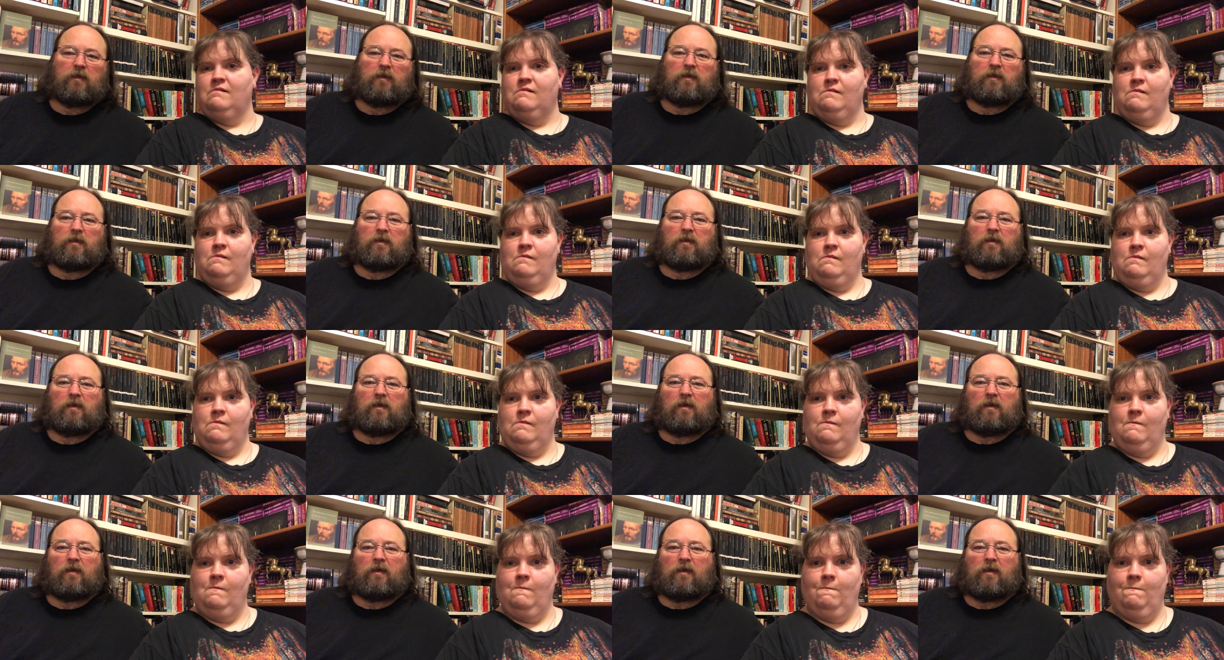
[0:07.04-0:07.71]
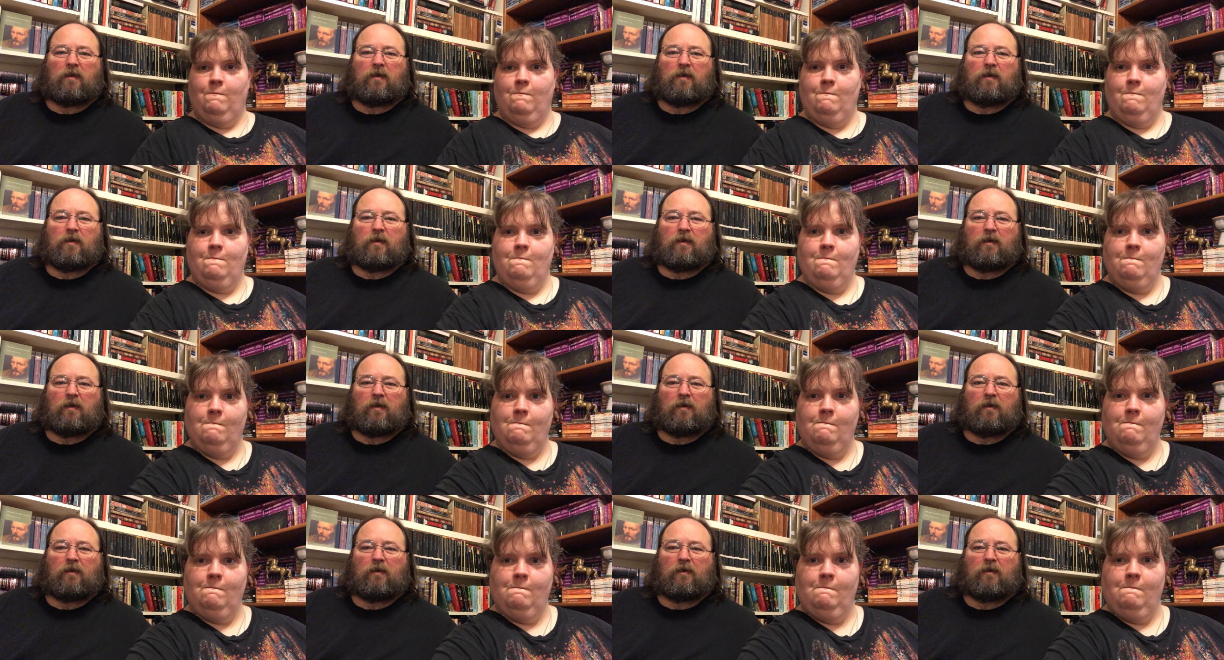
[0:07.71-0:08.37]

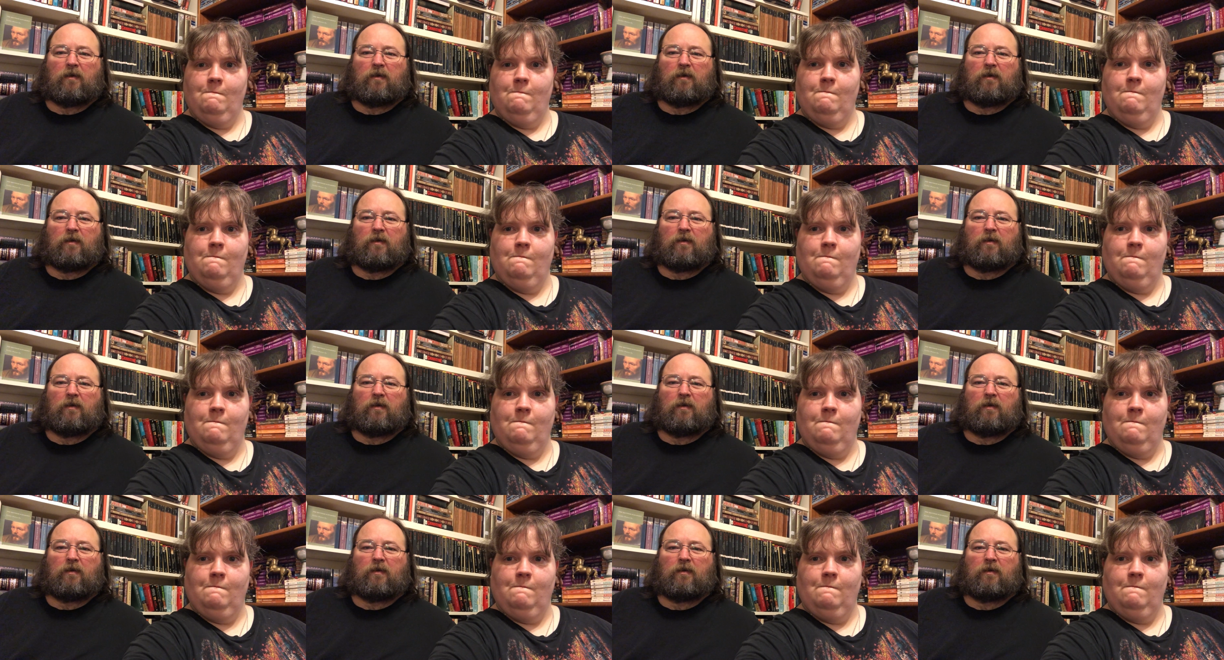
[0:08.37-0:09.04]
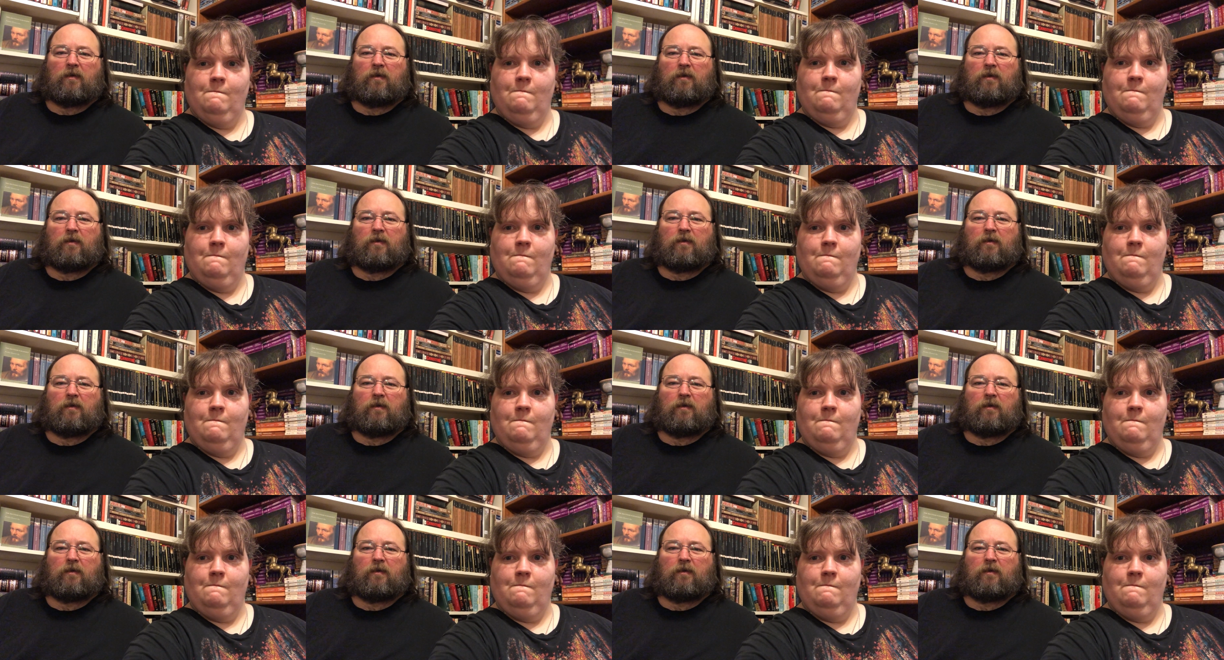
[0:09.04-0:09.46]
Nothing is said.